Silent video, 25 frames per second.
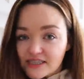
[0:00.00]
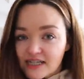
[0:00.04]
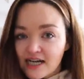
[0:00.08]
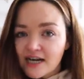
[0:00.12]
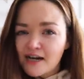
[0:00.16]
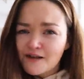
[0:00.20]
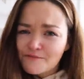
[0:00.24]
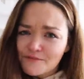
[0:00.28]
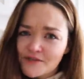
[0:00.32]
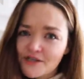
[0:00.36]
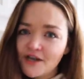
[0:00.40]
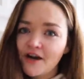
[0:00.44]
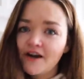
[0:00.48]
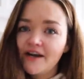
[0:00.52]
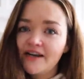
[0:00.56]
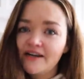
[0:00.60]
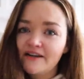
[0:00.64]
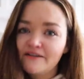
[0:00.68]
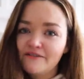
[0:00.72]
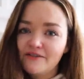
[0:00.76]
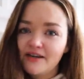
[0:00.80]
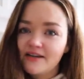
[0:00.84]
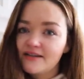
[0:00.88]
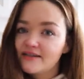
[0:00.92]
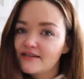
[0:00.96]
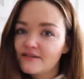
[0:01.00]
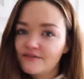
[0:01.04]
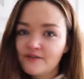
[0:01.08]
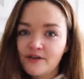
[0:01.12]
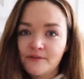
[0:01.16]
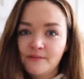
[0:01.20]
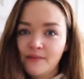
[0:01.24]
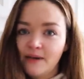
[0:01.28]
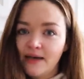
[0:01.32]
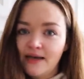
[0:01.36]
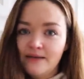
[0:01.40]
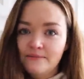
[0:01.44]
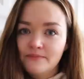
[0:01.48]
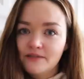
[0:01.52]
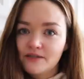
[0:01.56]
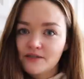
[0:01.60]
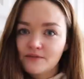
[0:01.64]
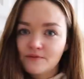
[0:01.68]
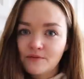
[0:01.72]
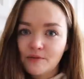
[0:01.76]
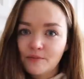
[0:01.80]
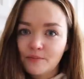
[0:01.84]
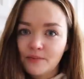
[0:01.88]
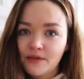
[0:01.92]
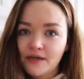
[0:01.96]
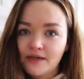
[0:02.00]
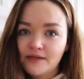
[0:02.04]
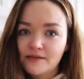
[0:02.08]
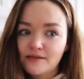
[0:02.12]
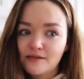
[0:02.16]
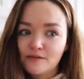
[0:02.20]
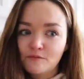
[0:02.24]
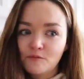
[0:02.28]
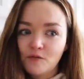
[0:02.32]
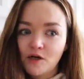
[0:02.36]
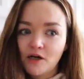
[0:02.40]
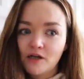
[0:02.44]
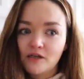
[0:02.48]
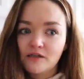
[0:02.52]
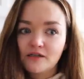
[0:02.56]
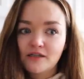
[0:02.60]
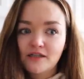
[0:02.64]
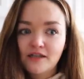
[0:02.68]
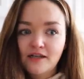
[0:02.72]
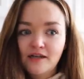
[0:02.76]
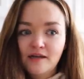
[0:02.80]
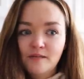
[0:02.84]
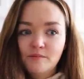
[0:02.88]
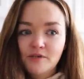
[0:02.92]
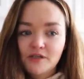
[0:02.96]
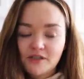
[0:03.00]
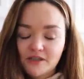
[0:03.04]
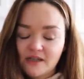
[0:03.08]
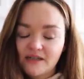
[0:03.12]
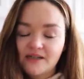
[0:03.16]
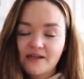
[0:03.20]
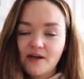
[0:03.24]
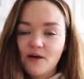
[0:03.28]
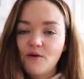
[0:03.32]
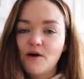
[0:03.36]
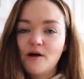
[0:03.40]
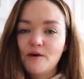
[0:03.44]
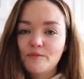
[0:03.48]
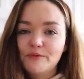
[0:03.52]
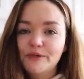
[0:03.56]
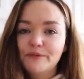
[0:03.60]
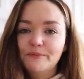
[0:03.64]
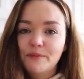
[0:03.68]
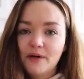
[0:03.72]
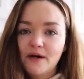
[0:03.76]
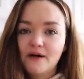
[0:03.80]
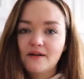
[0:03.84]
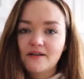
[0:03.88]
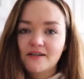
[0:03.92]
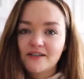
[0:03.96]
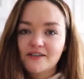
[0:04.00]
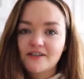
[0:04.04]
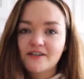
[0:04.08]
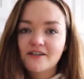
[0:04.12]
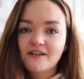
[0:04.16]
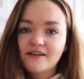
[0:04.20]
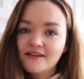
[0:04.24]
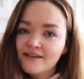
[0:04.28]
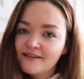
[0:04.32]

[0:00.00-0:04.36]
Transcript: And I'm sorry in advance if I'm not able to reply to them all, because I know I'll be bawling